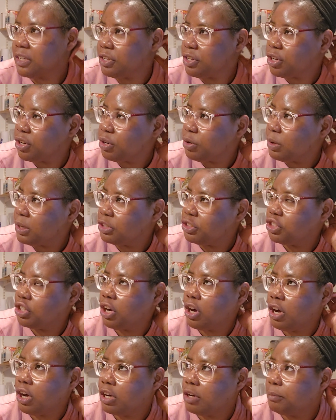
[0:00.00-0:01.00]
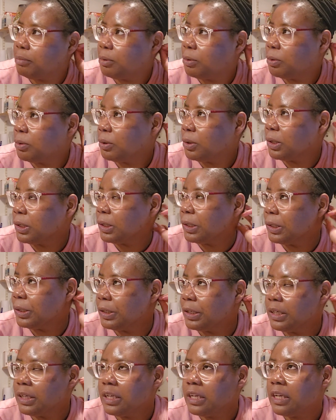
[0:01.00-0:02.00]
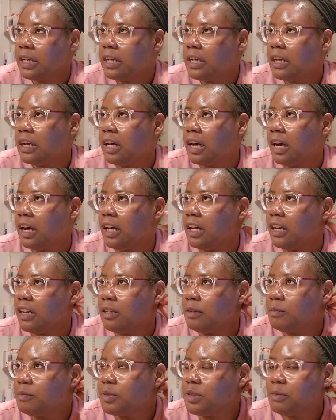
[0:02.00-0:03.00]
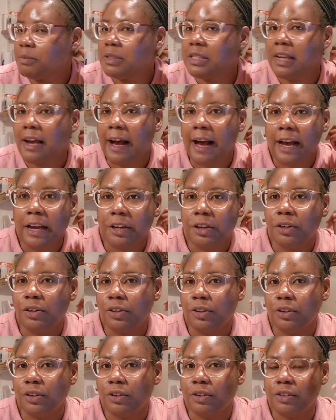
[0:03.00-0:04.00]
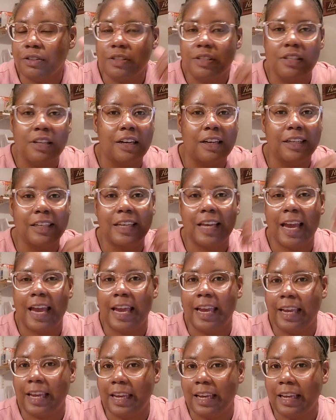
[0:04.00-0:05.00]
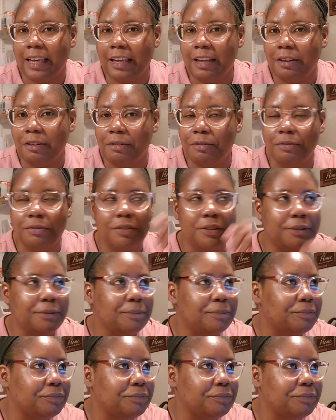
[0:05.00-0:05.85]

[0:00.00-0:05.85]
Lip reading: you know, a chalkboard, some tires, a cave,